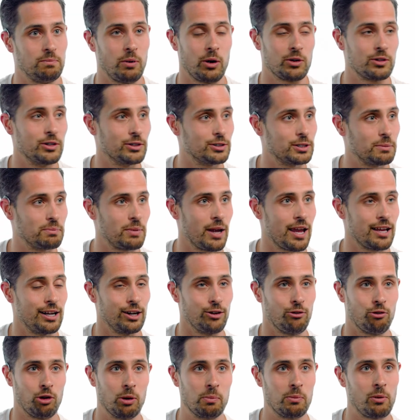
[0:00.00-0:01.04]
participate
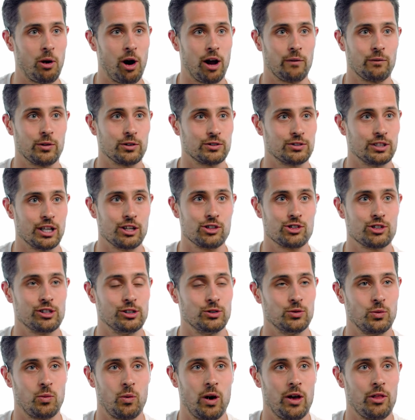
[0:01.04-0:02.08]
in group
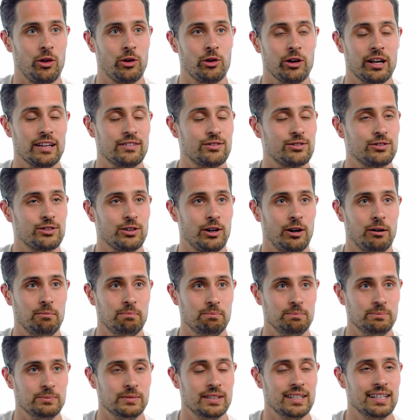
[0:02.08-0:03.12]
conversations, whether it's
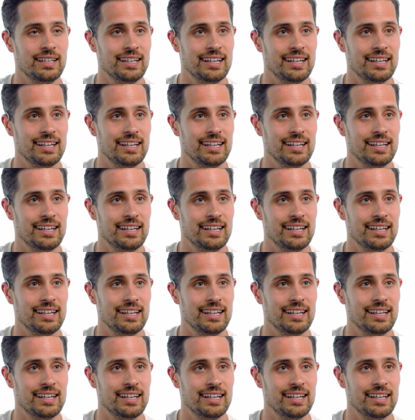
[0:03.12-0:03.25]
um,